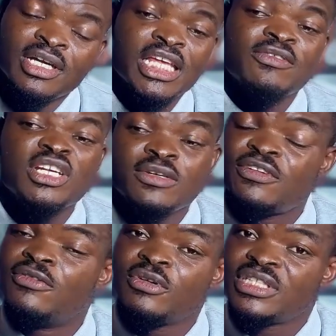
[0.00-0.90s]
Even if
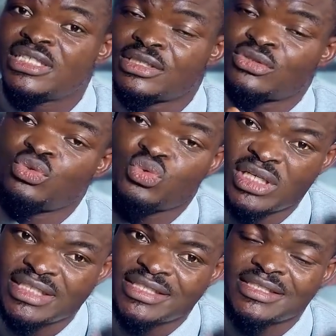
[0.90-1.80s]
your voltage is
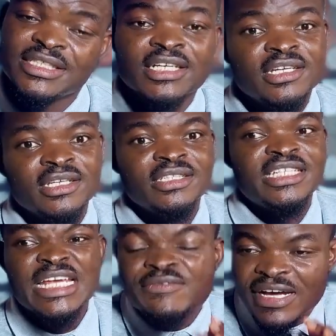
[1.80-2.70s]
220,
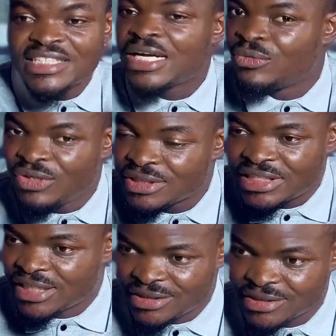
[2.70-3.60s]
the inverter will not
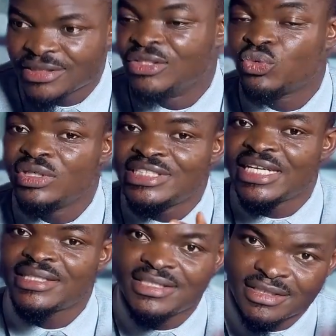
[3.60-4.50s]
charge. It will
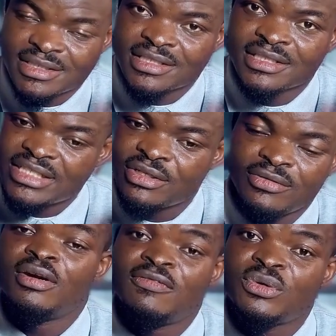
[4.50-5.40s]
reject it. Let's say
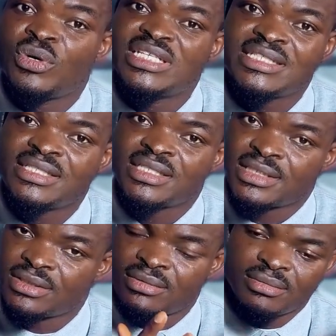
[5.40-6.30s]
your frequency is
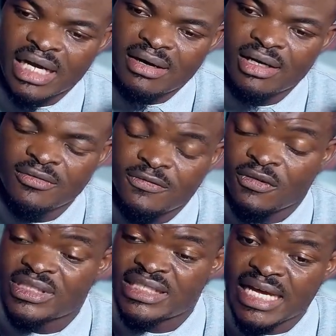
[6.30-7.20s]
around
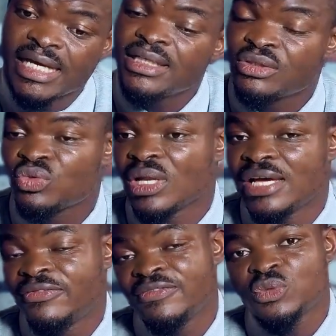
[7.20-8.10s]
49 to
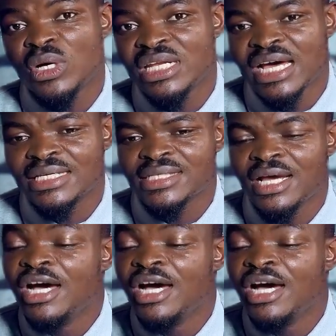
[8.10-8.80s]
like 51 Hz.